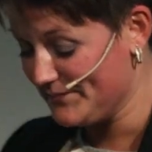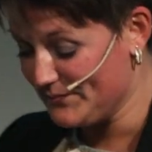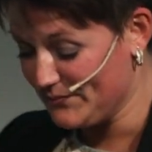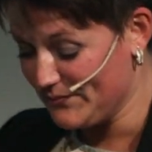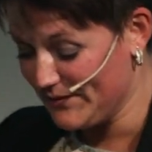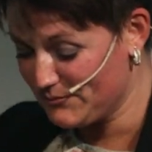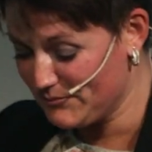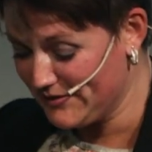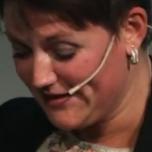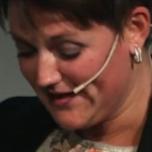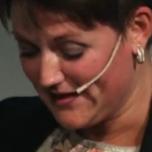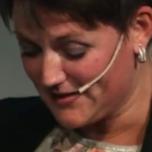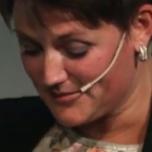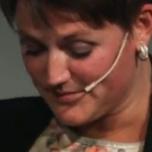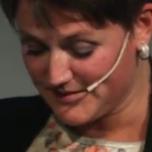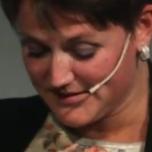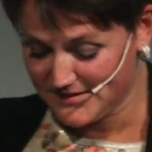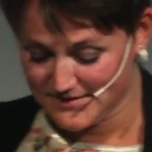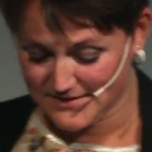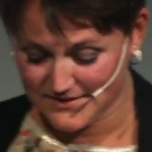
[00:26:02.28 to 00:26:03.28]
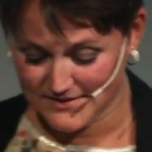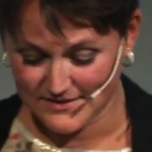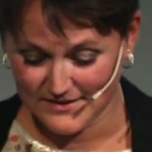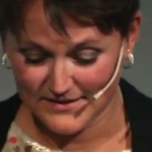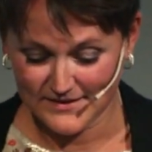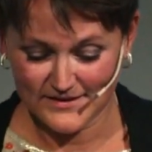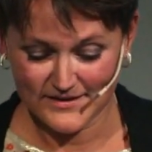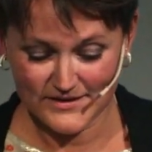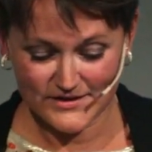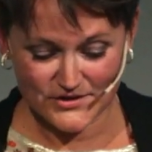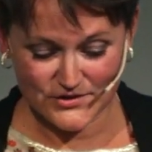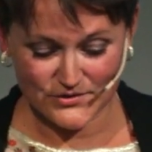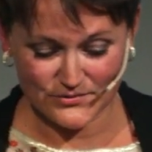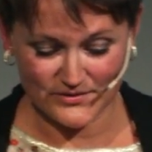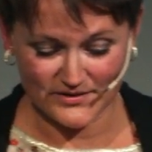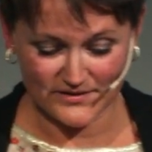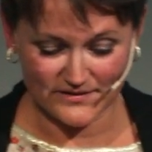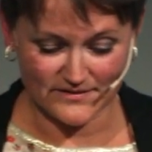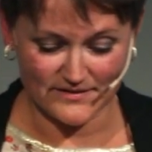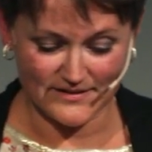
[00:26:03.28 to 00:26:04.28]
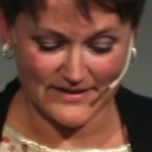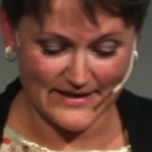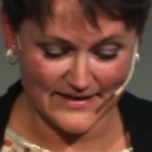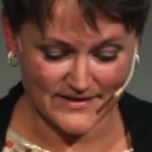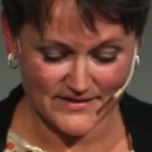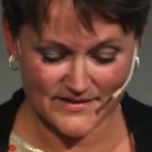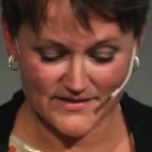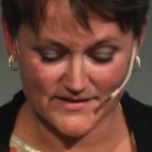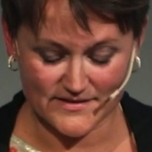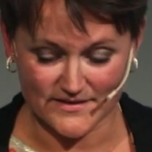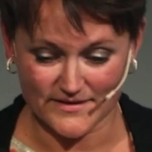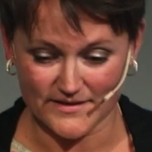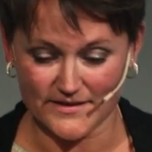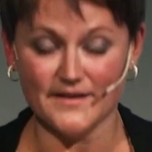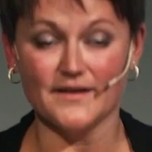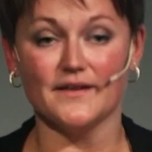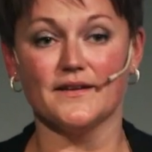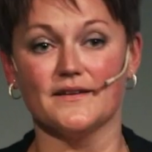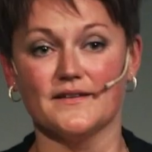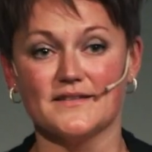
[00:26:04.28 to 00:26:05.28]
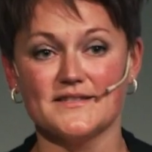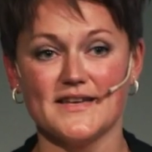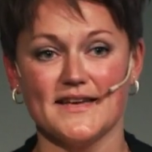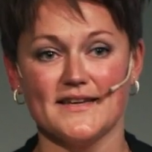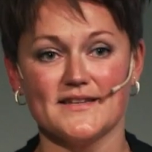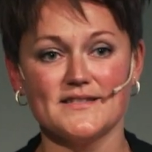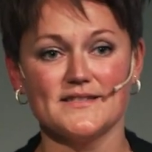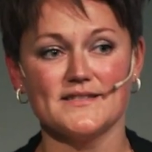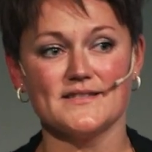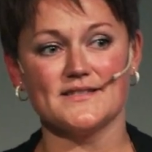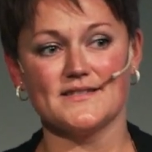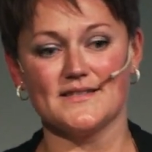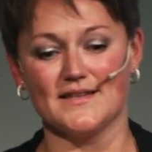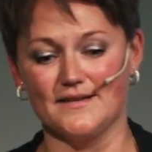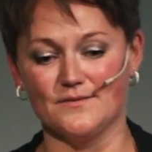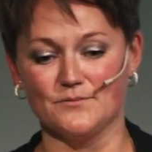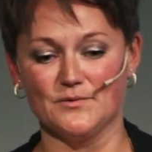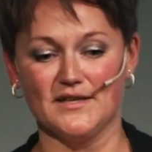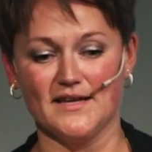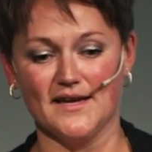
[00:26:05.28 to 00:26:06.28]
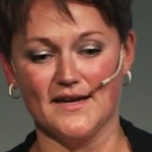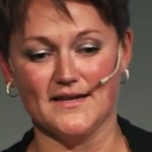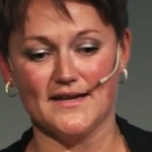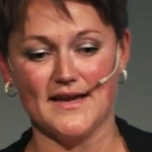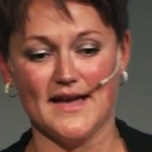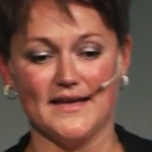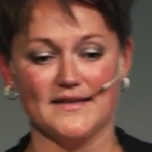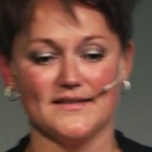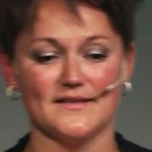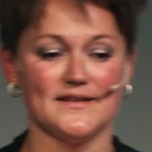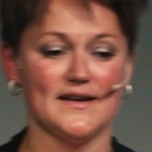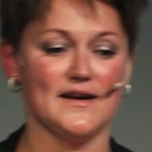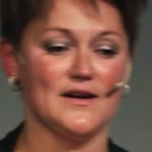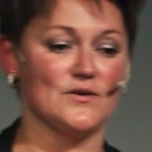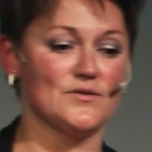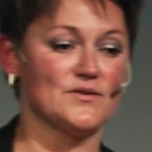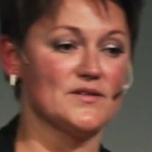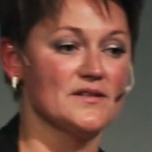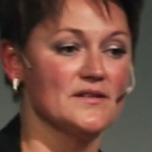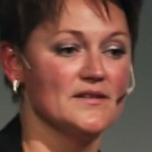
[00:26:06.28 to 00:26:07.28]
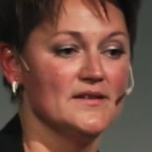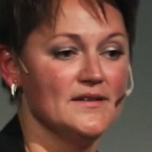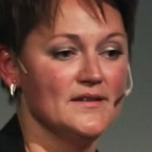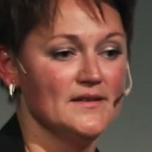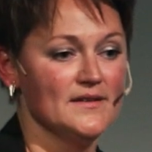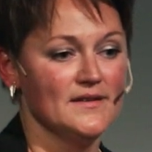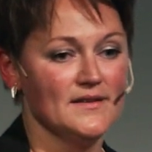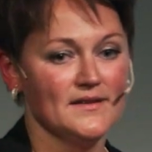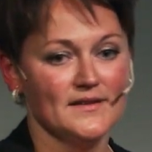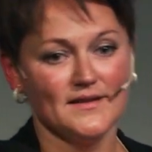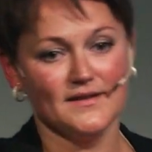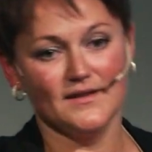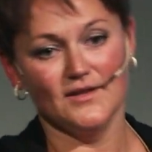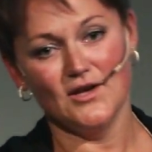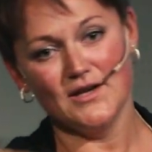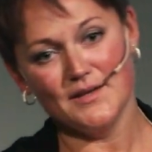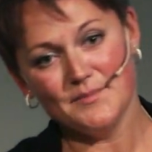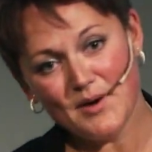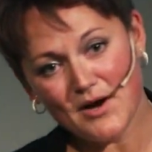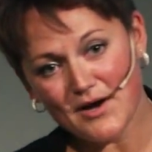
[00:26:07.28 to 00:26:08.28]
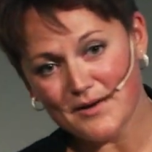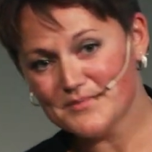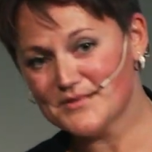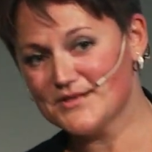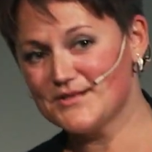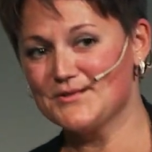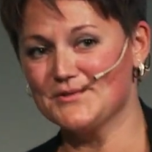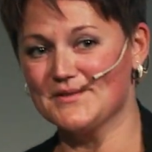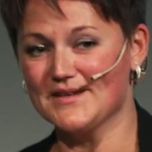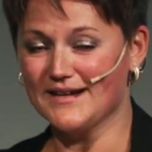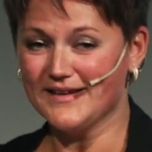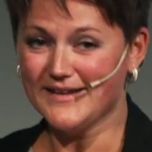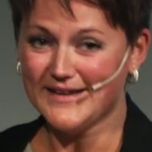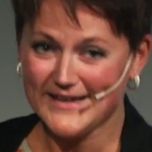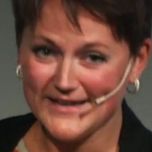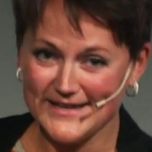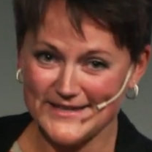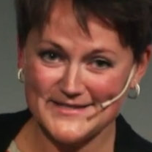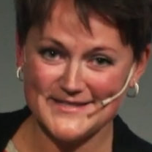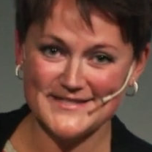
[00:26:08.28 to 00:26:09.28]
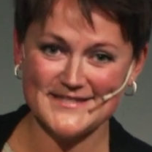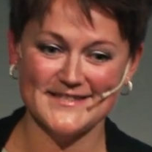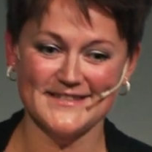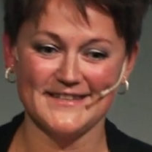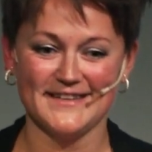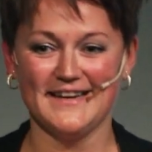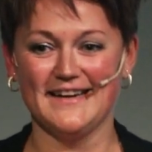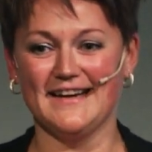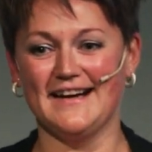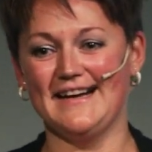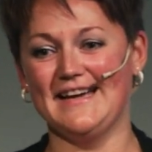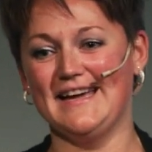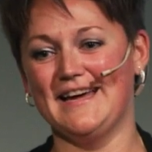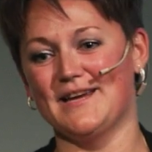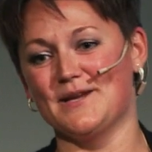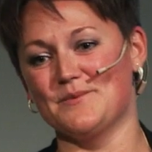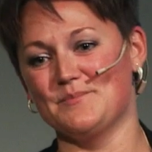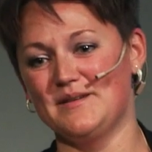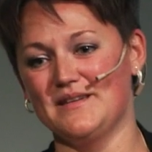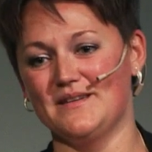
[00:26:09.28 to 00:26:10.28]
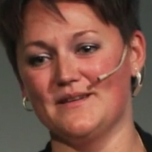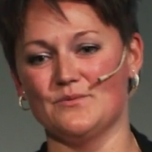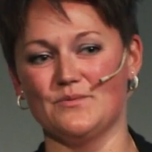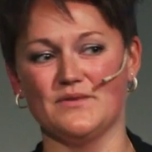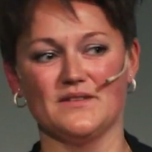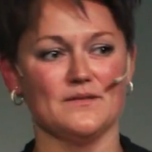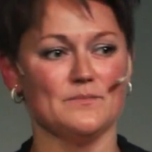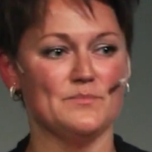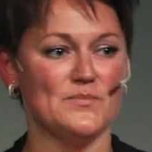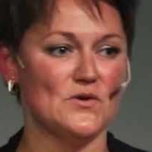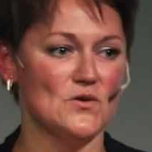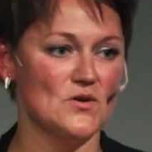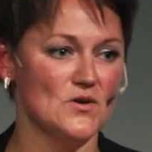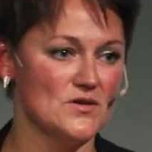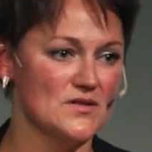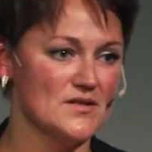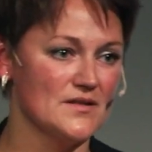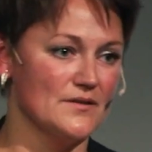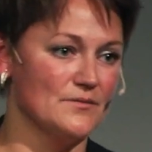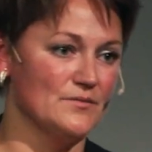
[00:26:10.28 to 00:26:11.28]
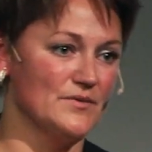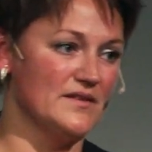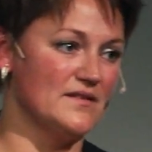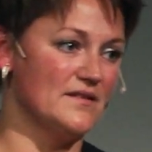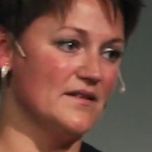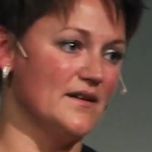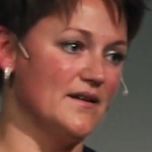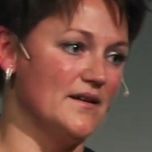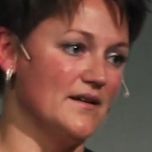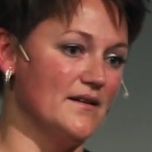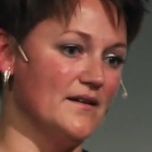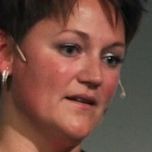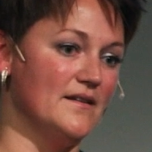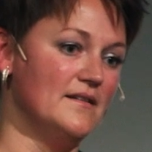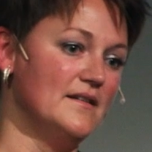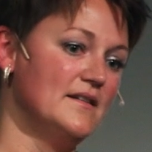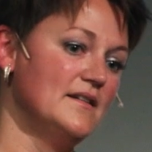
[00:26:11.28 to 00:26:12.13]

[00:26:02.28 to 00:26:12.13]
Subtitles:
when we had been doing the last tests and we had handed out lollipops to the class, I had a meeting with the board and with the